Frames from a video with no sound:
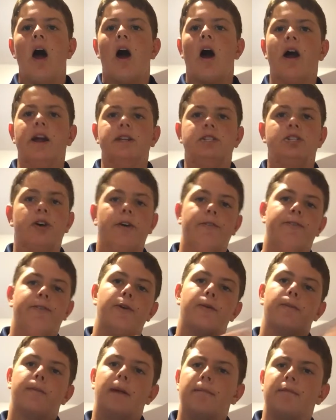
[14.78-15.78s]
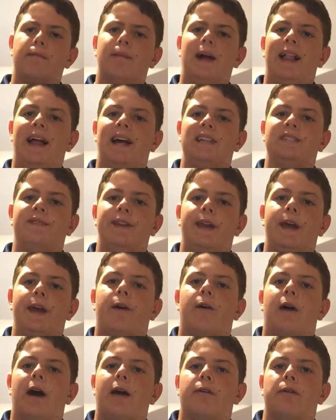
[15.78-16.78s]
Alright, so if you remember my last
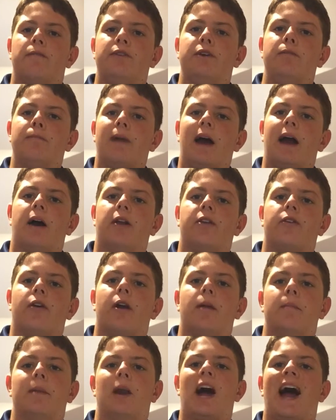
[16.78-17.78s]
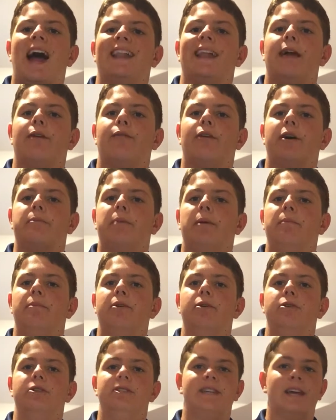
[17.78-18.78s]
video, I reviewed my Under Armour Highlight rugby
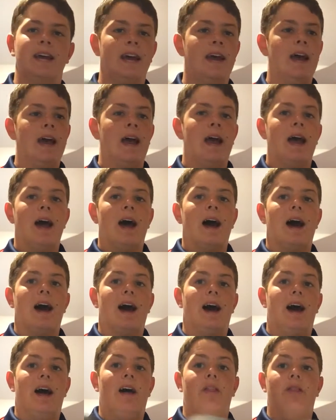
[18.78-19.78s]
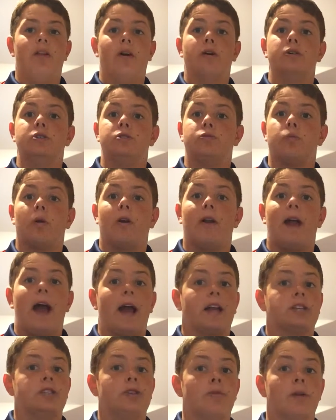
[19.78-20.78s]
boots. Those were
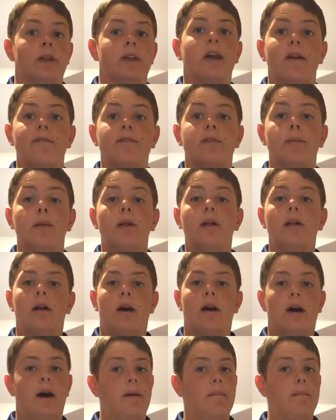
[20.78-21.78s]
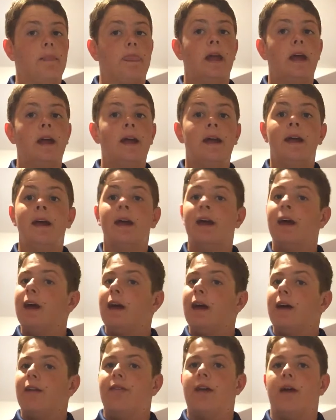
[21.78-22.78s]
actually really comfortable.
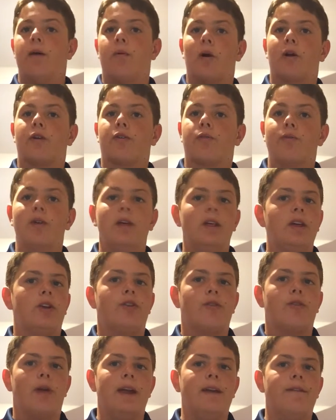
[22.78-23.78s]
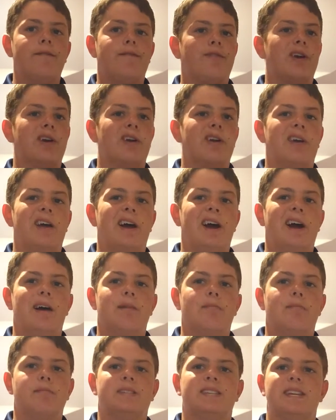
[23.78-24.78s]
They work really great
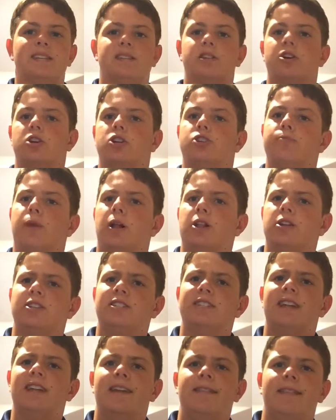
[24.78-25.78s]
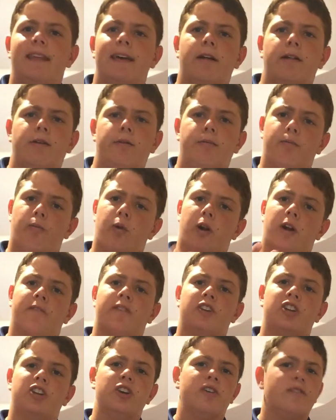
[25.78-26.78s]
for, since they're smaller stud, they
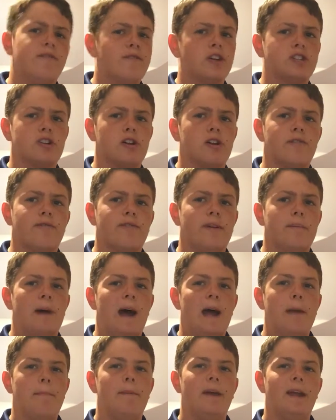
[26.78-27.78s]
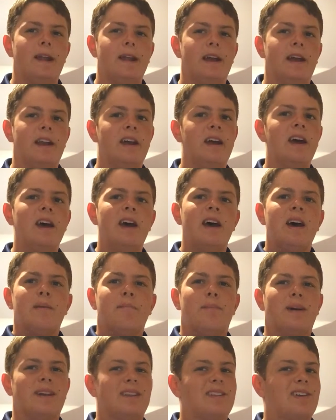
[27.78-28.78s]
work good for turf in my opinion,
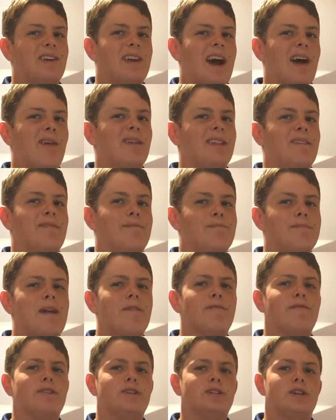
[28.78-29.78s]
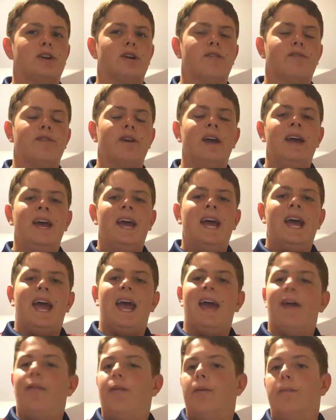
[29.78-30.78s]
but they're not really meant for turf.
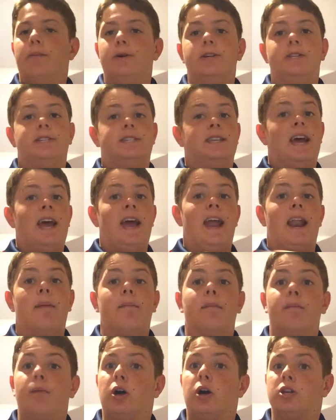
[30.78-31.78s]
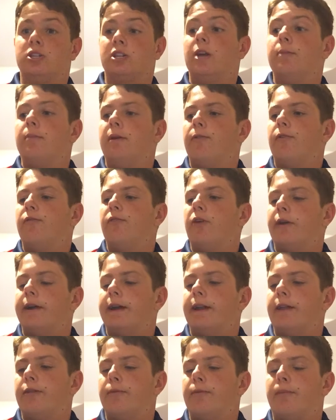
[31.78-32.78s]
And the boots, and I'm also going to be reviewing
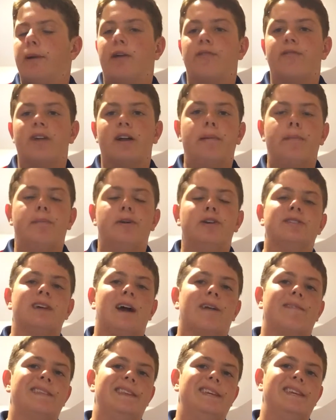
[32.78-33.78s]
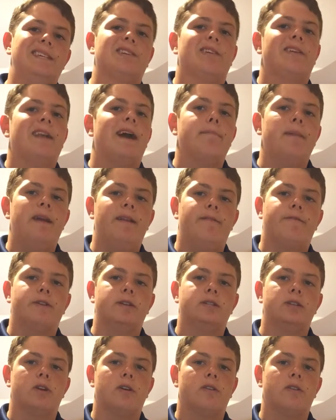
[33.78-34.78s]
another pair of rugby boots, however, these are not meant for
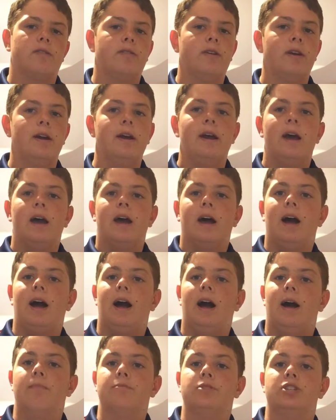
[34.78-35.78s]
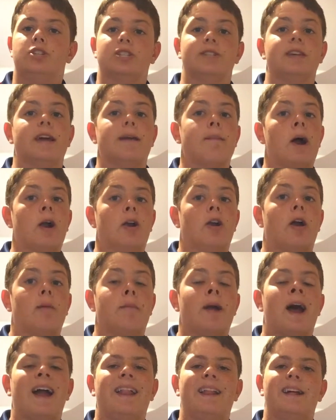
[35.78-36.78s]
turf. Just like my Under
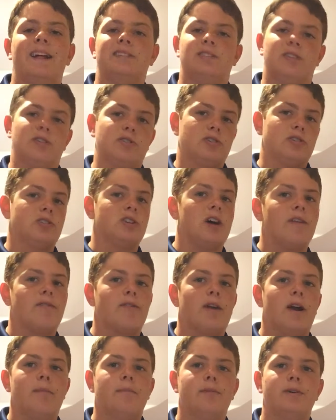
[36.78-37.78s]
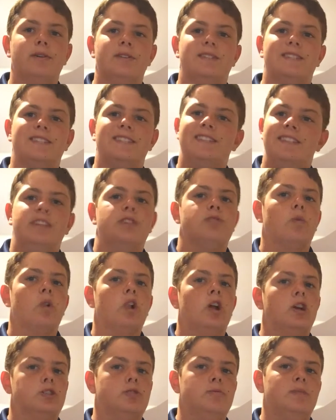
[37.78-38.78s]
Armour Highlights, those are soft ground boots. These
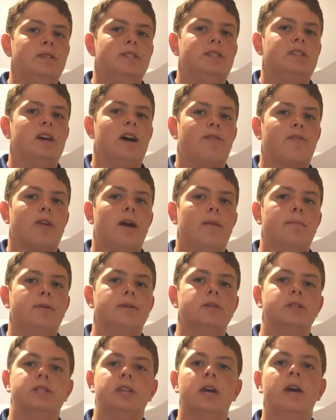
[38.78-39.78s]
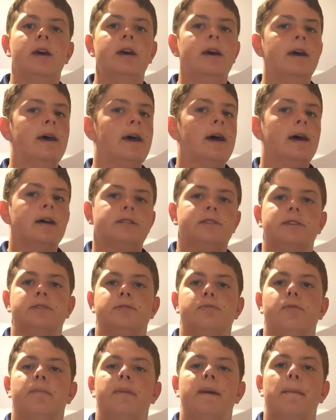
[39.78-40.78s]
will also be soft ground boots. So
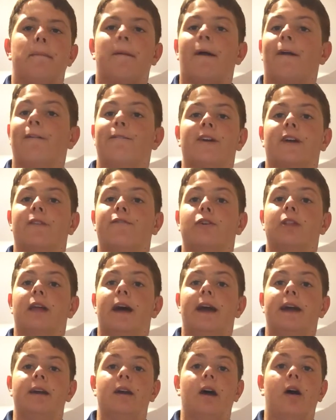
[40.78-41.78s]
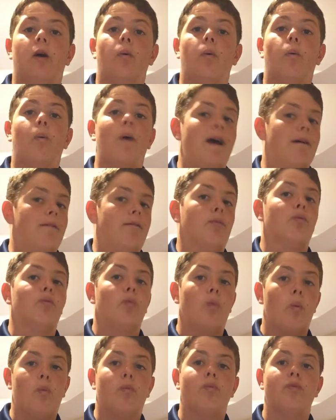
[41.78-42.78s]
these would be perfect for like
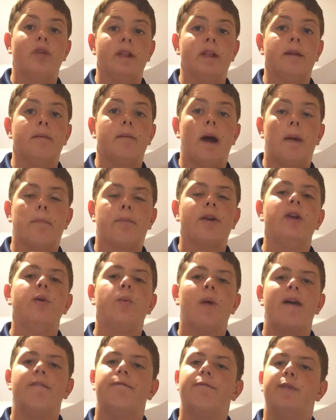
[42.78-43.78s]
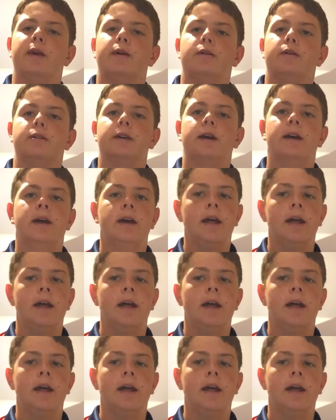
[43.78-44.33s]
a pretty wet field.